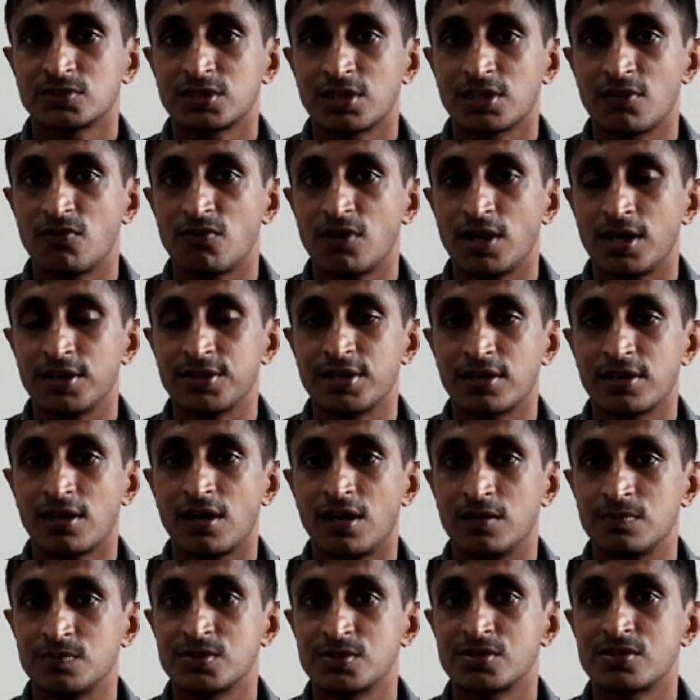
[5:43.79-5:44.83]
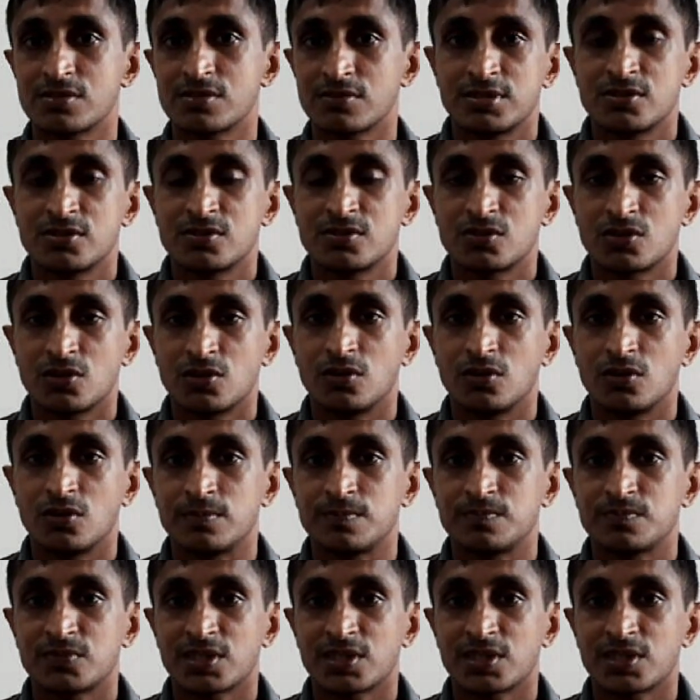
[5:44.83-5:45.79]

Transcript: The father comes. So